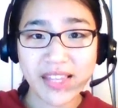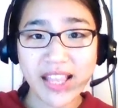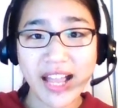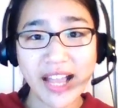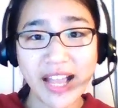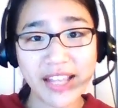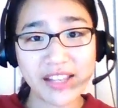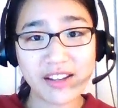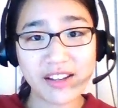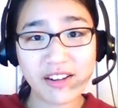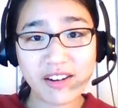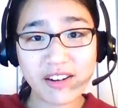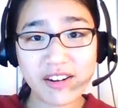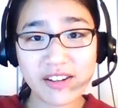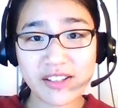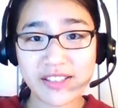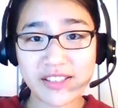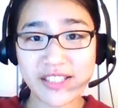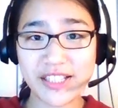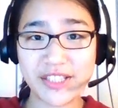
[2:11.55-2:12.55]
I
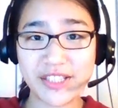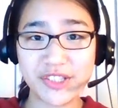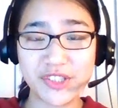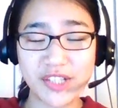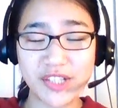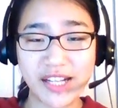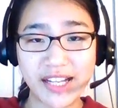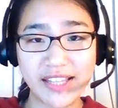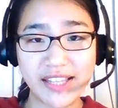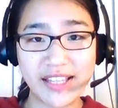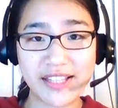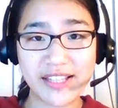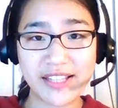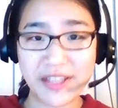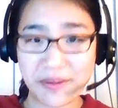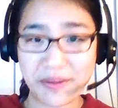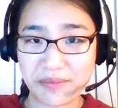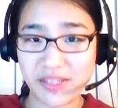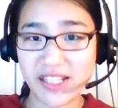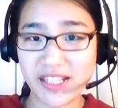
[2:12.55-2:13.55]
heard in China
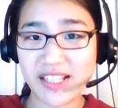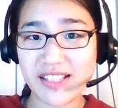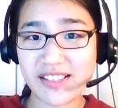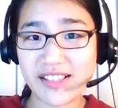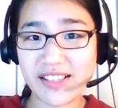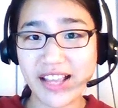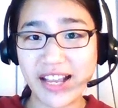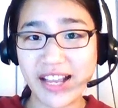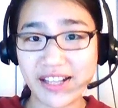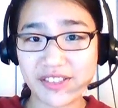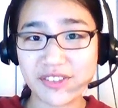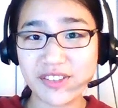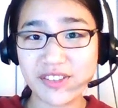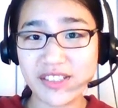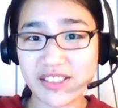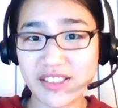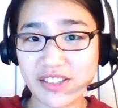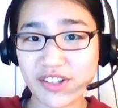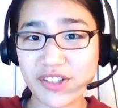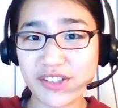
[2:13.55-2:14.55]
some kids actually
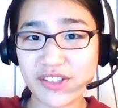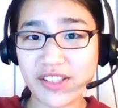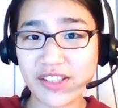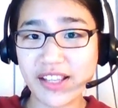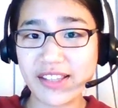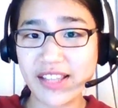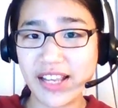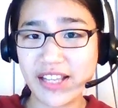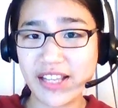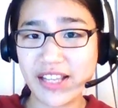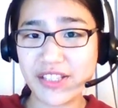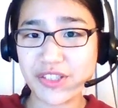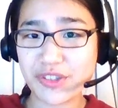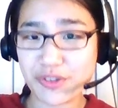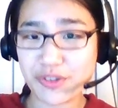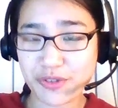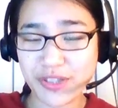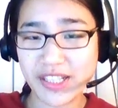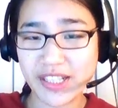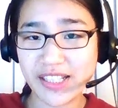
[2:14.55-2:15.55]
start at age
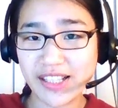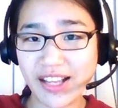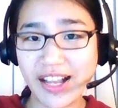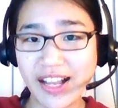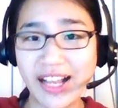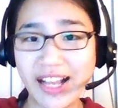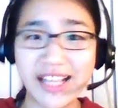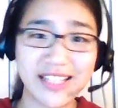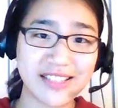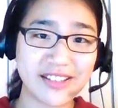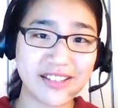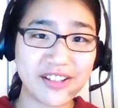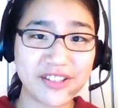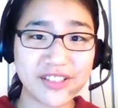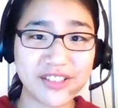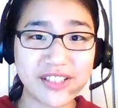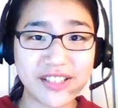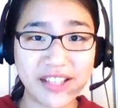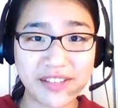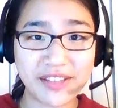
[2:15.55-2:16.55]
3. I
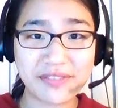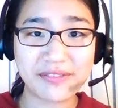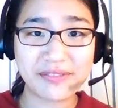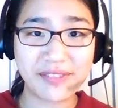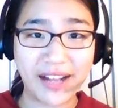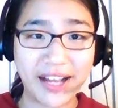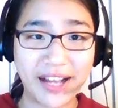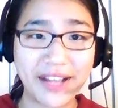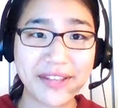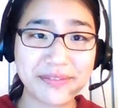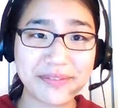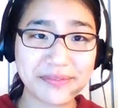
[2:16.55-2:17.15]
started at 5.